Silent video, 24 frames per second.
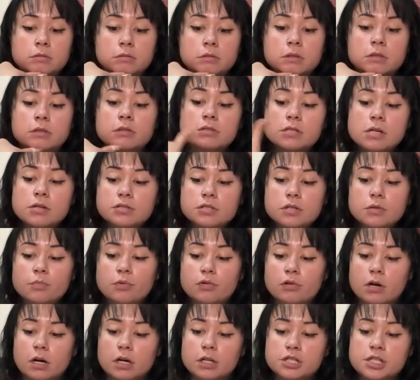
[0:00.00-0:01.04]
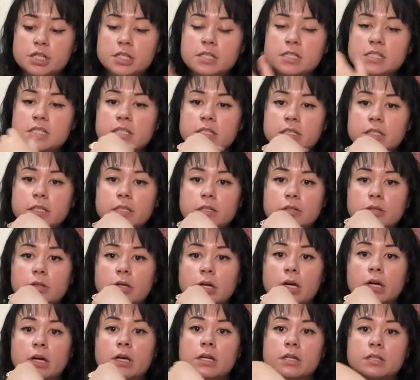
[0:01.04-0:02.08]
there's also projects in here.
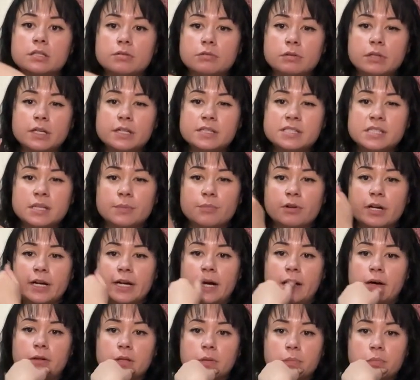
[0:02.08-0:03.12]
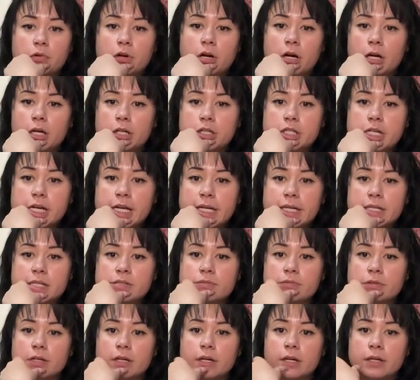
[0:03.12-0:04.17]
So we're gonna separate out the projects.
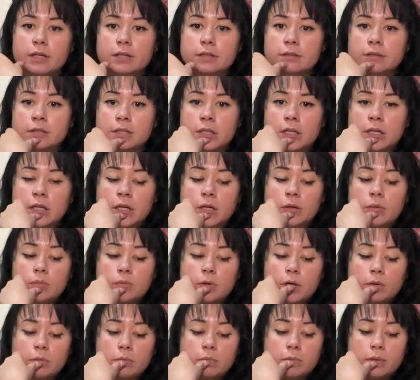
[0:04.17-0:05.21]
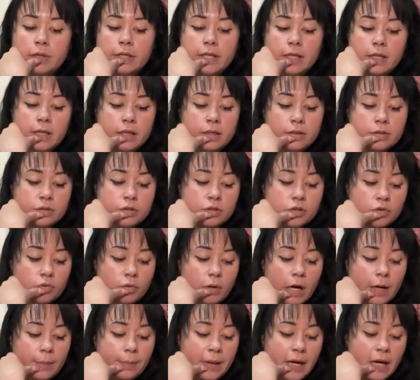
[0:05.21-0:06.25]
We're gonna probably
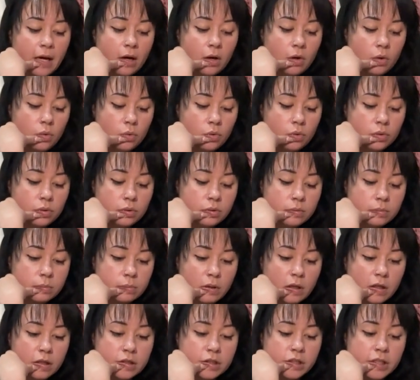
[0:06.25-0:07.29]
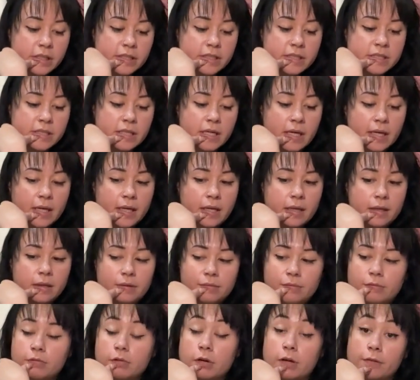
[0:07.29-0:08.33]
scrap out projects that
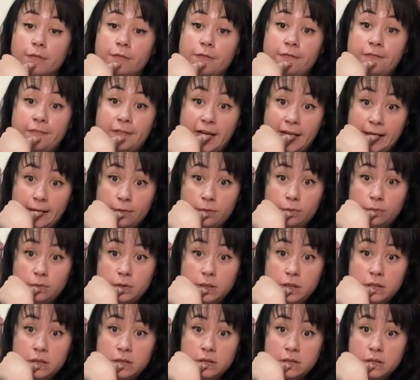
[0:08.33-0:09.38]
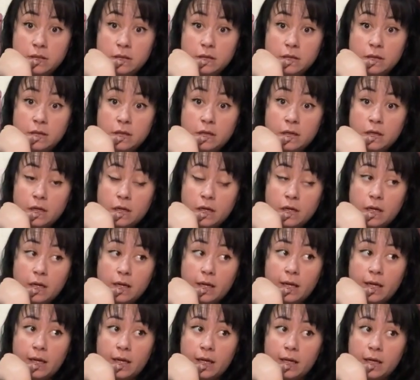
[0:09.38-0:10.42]
were failed,
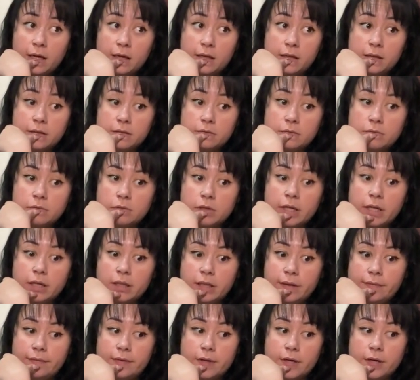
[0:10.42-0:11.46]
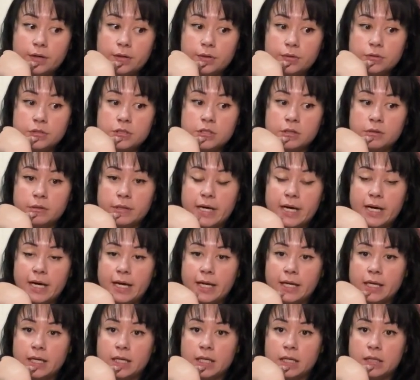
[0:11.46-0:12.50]
and we're gonna leave those so that I
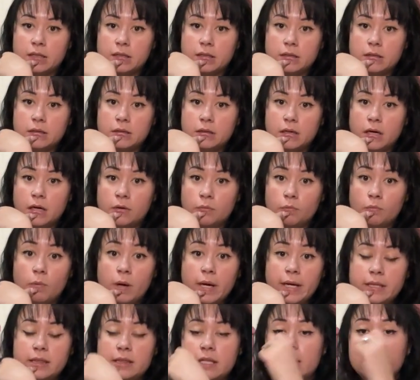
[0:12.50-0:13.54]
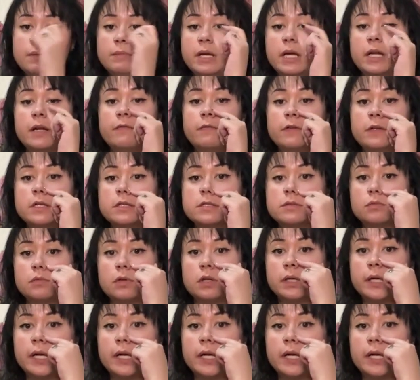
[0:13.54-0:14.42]
can unwind them. And if it doesn't work